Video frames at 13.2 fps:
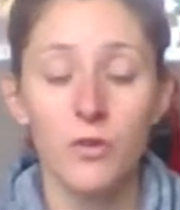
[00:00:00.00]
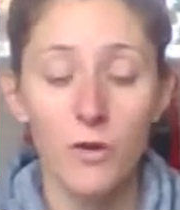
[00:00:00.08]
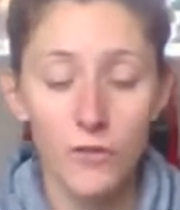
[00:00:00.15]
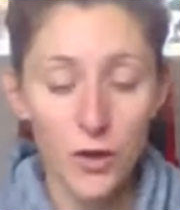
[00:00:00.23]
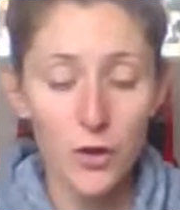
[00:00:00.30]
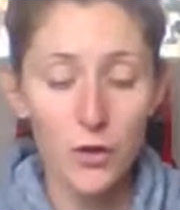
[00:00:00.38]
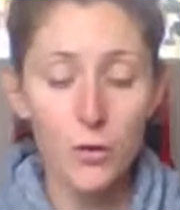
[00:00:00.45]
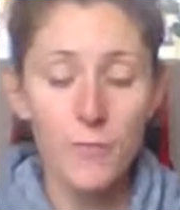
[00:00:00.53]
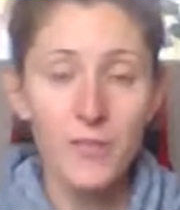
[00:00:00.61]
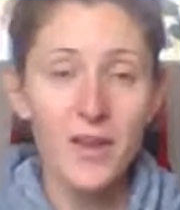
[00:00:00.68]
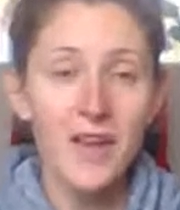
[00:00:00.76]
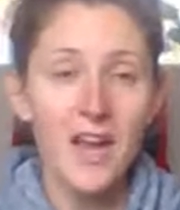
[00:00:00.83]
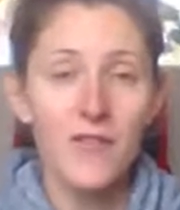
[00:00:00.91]
So if you
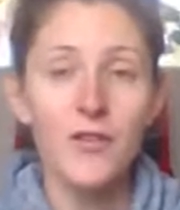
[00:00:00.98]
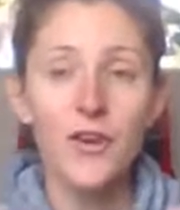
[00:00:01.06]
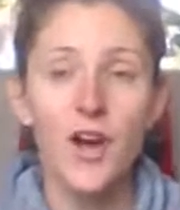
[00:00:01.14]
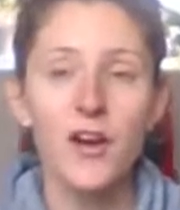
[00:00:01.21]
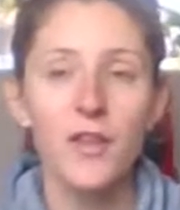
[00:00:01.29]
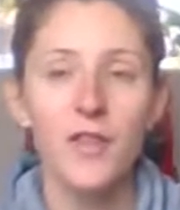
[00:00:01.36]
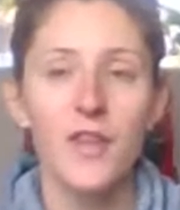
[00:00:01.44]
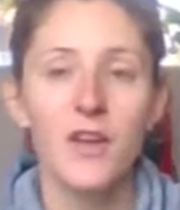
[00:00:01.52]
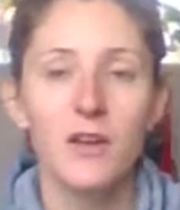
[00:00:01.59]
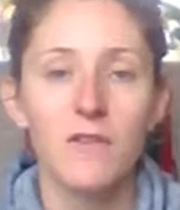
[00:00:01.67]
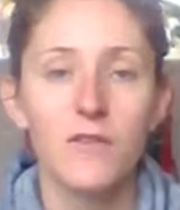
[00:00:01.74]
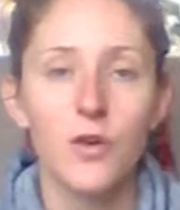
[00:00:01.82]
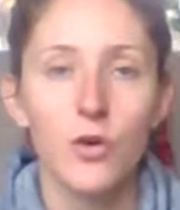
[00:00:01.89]
kind of
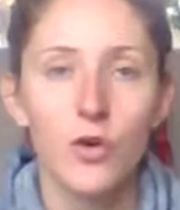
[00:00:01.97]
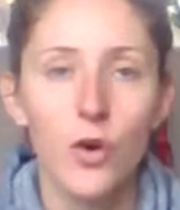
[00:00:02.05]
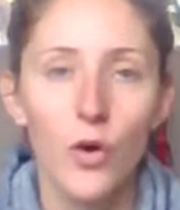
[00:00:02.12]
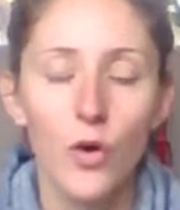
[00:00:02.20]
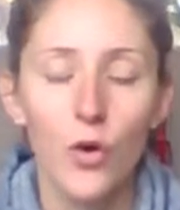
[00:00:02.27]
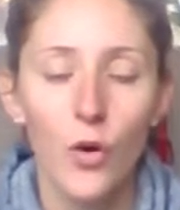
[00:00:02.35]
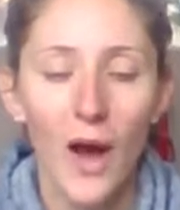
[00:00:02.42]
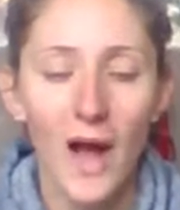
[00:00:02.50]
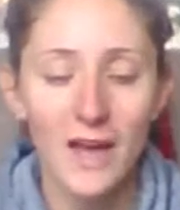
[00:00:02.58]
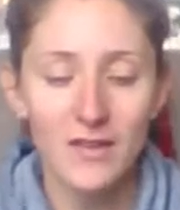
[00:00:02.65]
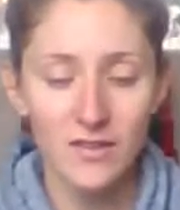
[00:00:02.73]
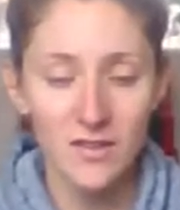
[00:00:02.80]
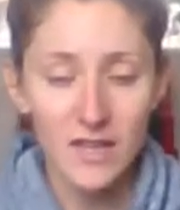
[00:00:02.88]
think of your core
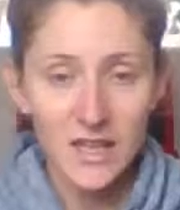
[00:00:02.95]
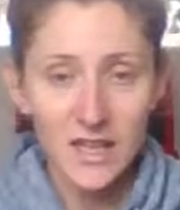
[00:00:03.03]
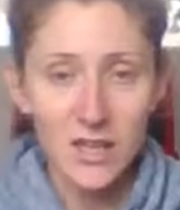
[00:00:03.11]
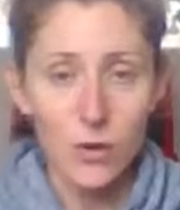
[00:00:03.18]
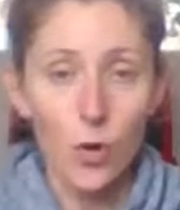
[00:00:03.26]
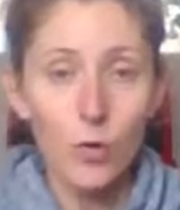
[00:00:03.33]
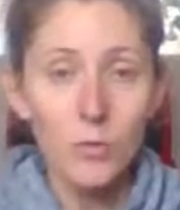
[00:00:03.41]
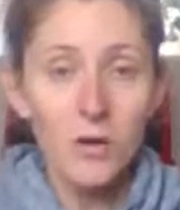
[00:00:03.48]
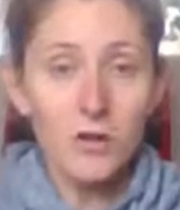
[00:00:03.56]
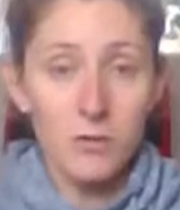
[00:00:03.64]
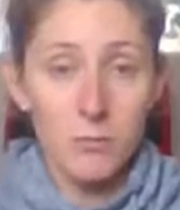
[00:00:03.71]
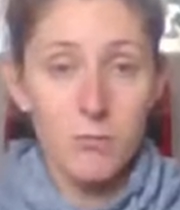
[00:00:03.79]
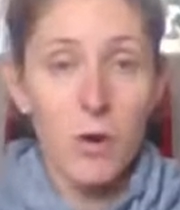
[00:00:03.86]
as, you know,
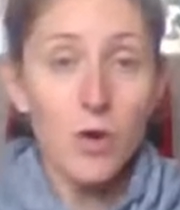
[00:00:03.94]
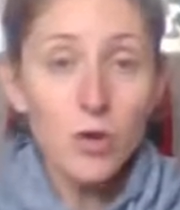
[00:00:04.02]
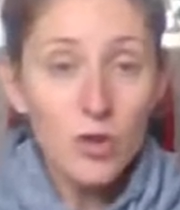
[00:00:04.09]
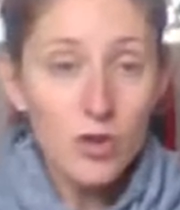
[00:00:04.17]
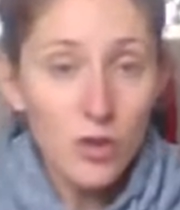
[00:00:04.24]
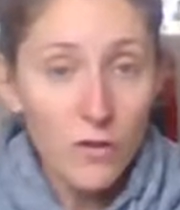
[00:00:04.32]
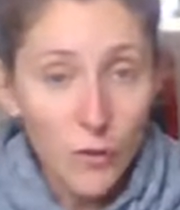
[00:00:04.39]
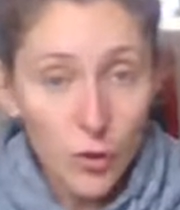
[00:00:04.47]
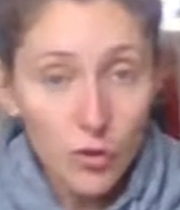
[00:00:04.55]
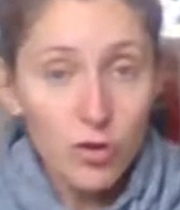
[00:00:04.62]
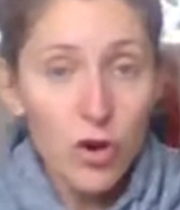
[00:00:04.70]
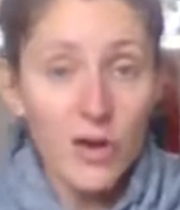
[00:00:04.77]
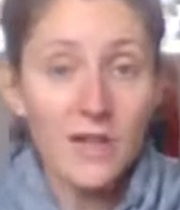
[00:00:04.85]
almost most of your
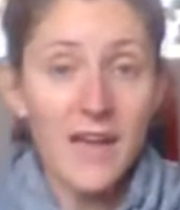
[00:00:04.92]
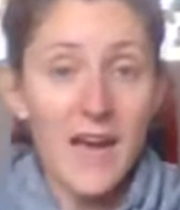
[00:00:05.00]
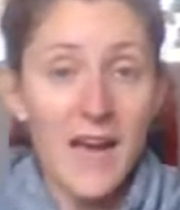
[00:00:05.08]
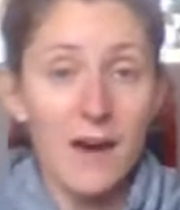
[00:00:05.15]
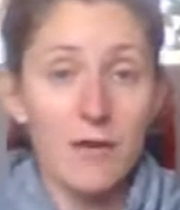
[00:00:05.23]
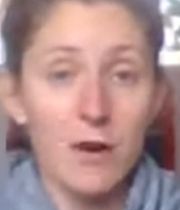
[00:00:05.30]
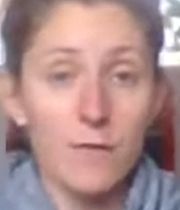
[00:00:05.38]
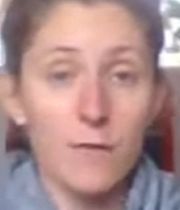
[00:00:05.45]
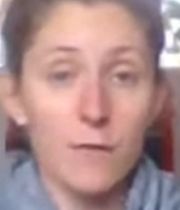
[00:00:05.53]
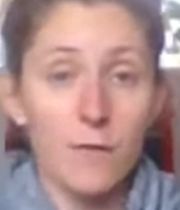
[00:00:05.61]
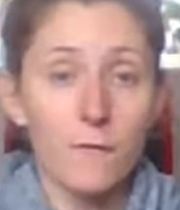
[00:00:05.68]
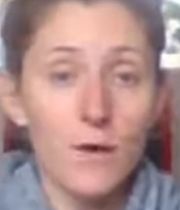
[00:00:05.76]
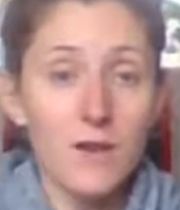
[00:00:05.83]
trunk area, from
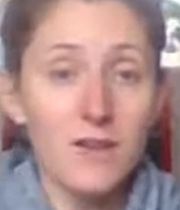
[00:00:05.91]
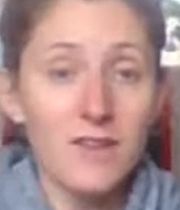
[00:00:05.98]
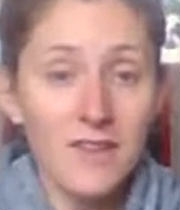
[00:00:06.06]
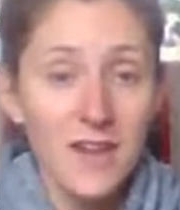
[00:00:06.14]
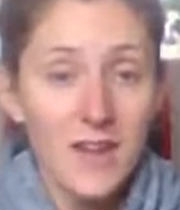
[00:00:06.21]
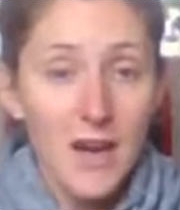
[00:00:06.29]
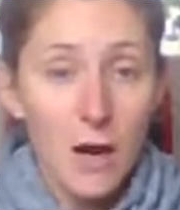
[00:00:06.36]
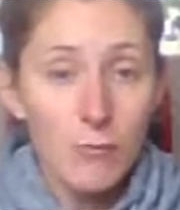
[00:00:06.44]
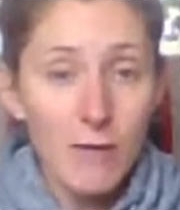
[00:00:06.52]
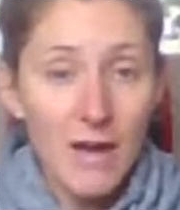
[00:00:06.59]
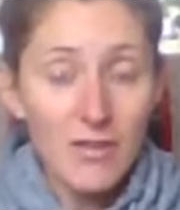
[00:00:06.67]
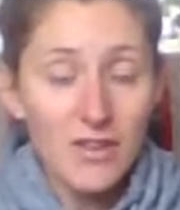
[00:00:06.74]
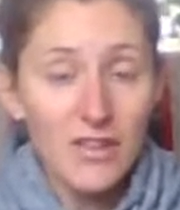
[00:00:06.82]
the front
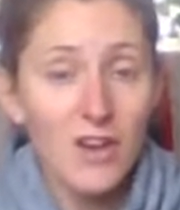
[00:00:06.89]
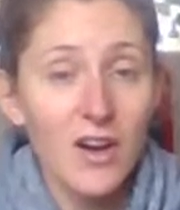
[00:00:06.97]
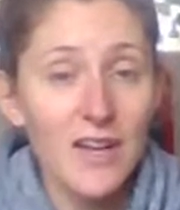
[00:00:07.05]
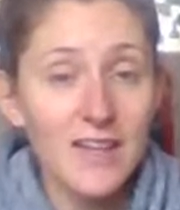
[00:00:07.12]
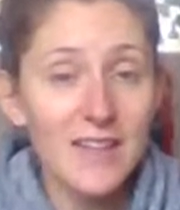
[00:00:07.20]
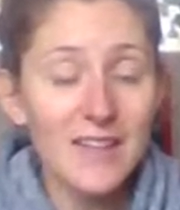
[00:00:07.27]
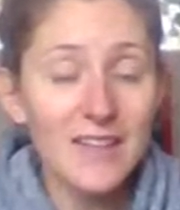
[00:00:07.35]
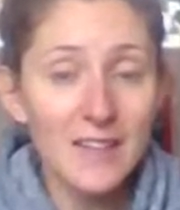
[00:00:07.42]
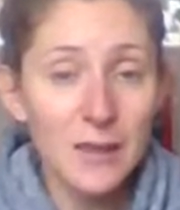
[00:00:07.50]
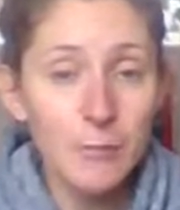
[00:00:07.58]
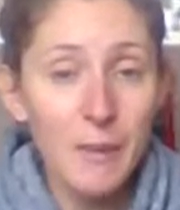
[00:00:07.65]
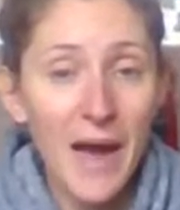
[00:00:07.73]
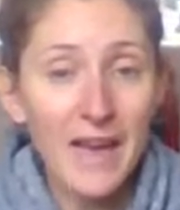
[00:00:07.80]
around the side into
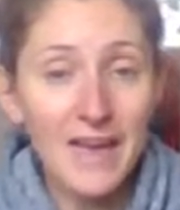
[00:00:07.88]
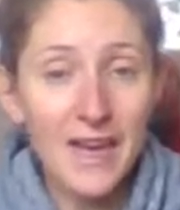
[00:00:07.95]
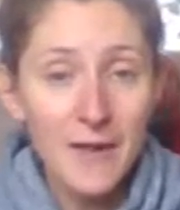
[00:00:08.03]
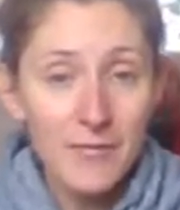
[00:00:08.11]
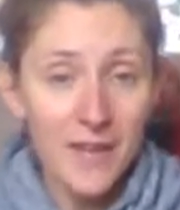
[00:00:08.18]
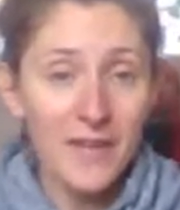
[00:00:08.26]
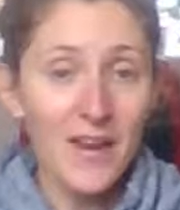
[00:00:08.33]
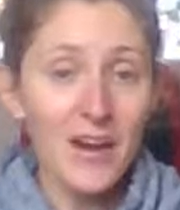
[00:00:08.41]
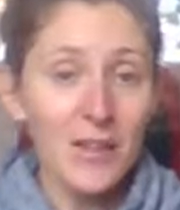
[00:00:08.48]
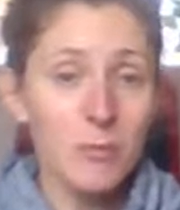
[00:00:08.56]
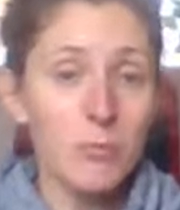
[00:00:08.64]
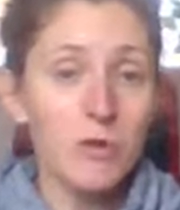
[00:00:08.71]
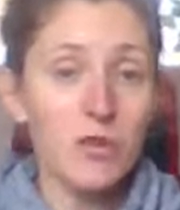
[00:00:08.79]
the back, and
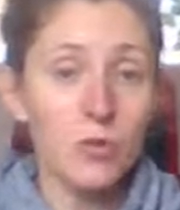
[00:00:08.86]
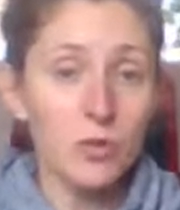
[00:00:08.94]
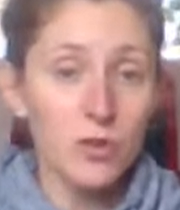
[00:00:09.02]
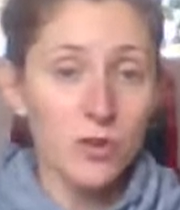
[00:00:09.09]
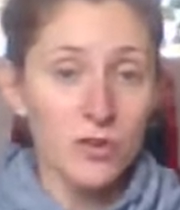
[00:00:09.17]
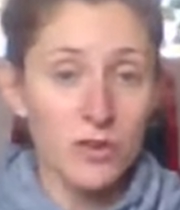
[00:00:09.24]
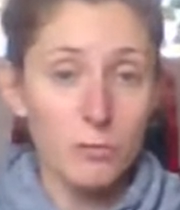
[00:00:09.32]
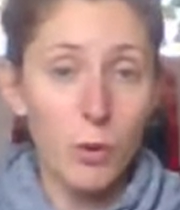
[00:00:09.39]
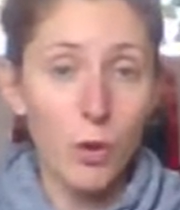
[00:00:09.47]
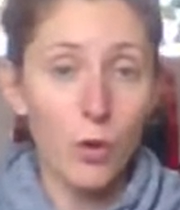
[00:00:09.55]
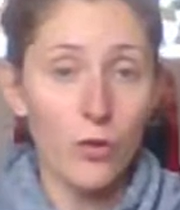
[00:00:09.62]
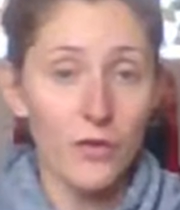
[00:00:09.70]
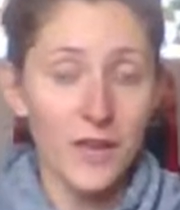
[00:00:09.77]
kind of the muscles that
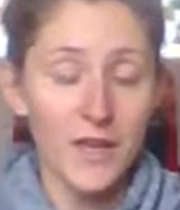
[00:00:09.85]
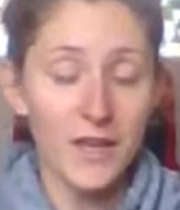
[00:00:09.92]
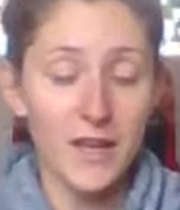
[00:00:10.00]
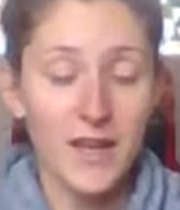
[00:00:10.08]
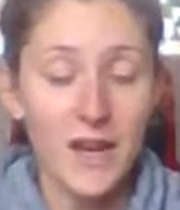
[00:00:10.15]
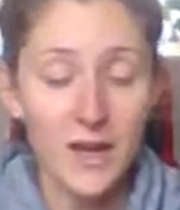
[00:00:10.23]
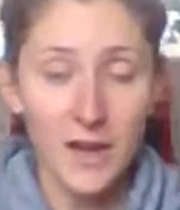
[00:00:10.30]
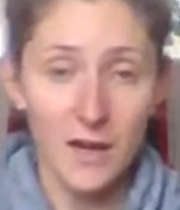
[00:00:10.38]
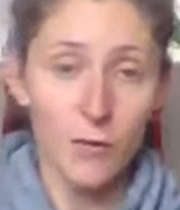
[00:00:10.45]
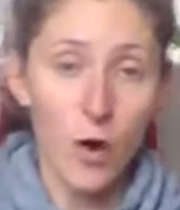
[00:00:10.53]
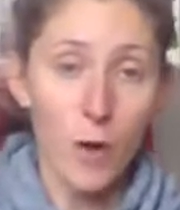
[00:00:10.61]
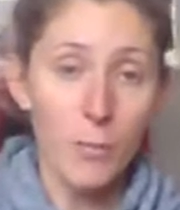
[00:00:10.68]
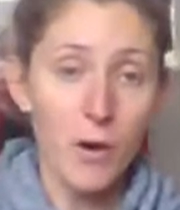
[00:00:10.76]
support the kind
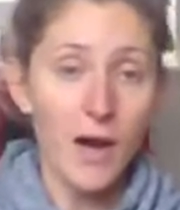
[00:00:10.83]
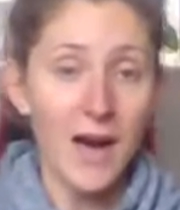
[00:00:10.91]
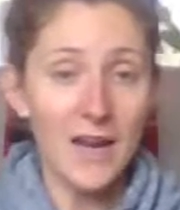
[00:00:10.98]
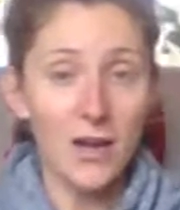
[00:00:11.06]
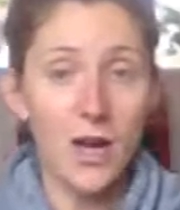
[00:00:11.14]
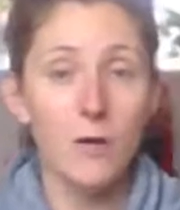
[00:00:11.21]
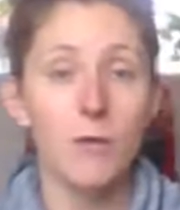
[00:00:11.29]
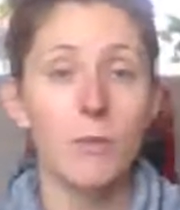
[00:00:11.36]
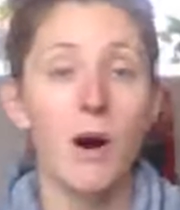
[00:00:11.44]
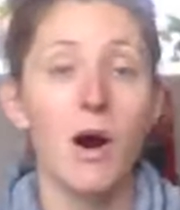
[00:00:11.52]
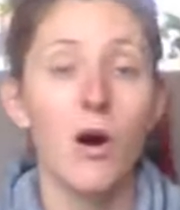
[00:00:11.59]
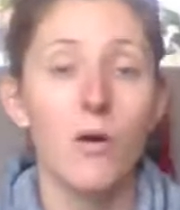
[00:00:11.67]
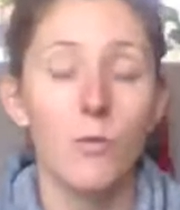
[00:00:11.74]
of upper and lower
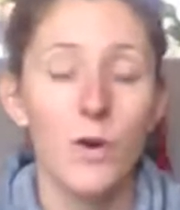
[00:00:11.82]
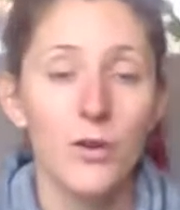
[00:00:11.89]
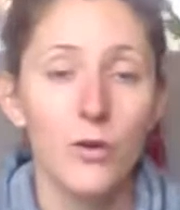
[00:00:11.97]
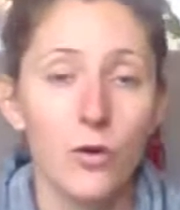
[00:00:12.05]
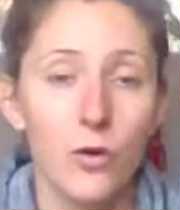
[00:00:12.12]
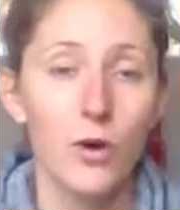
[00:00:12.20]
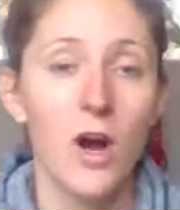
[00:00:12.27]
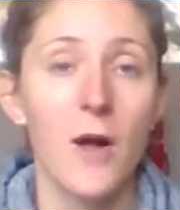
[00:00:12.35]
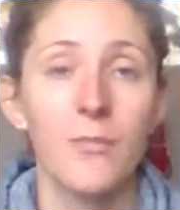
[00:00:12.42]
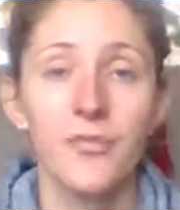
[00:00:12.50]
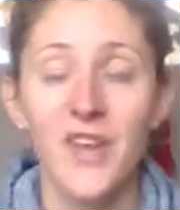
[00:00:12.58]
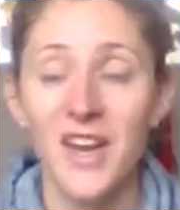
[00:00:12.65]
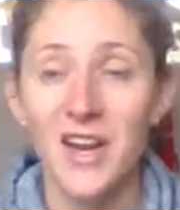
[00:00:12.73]
part when you're
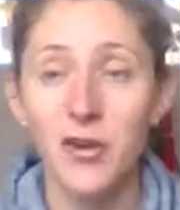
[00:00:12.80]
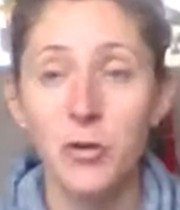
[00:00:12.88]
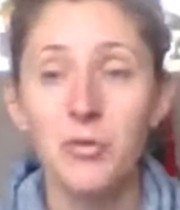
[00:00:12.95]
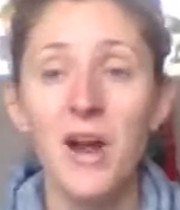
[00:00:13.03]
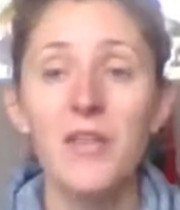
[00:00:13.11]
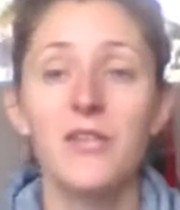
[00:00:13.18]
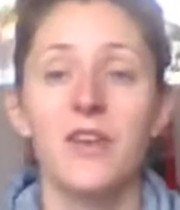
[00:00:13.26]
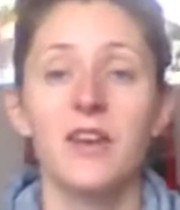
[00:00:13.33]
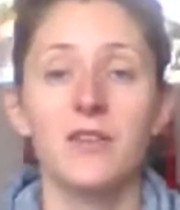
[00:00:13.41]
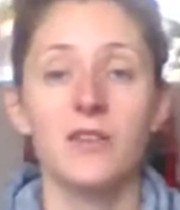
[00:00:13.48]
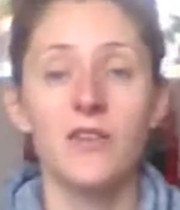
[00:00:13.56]
taking your breath in.